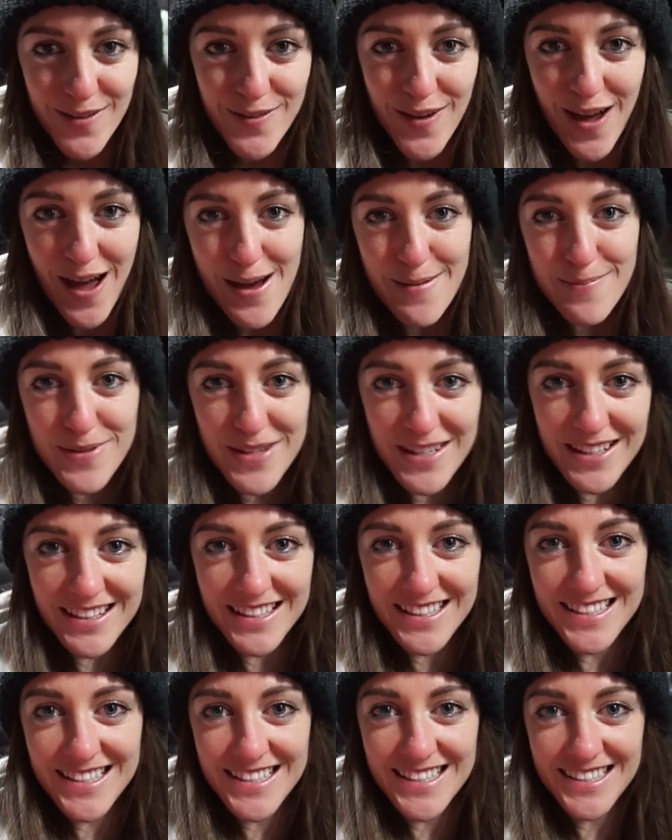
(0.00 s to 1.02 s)

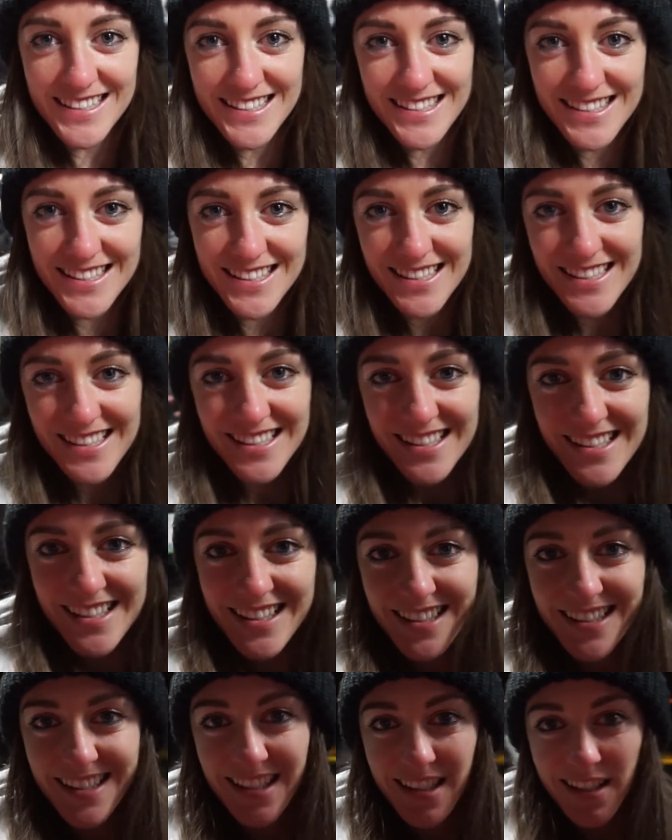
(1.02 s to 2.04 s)
Fabulous.
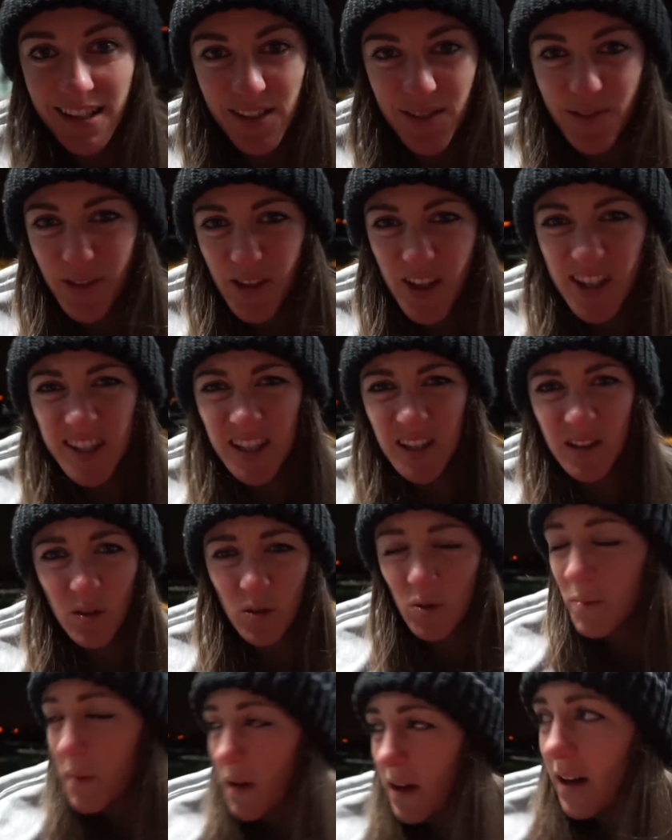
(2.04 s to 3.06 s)
It's freezing
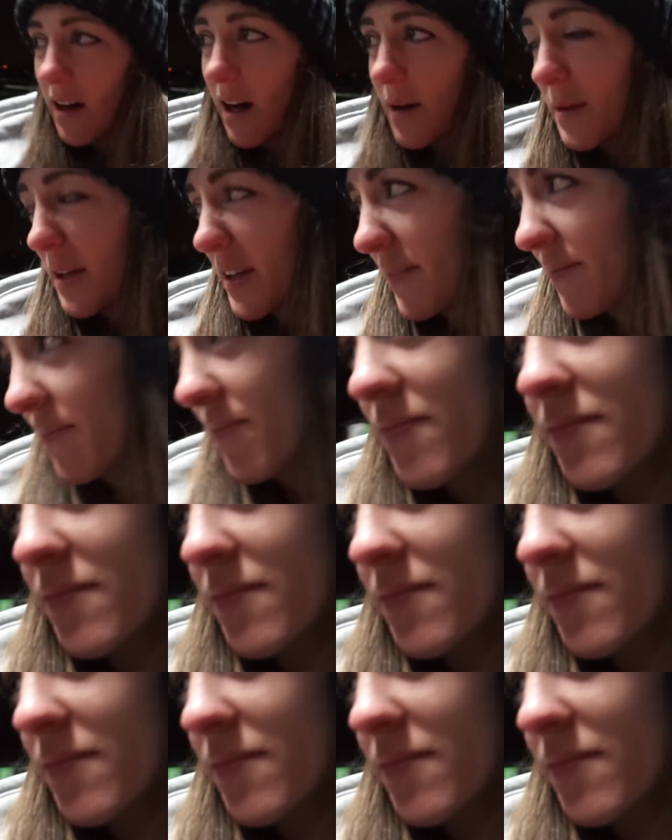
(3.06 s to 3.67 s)
though, but I mean,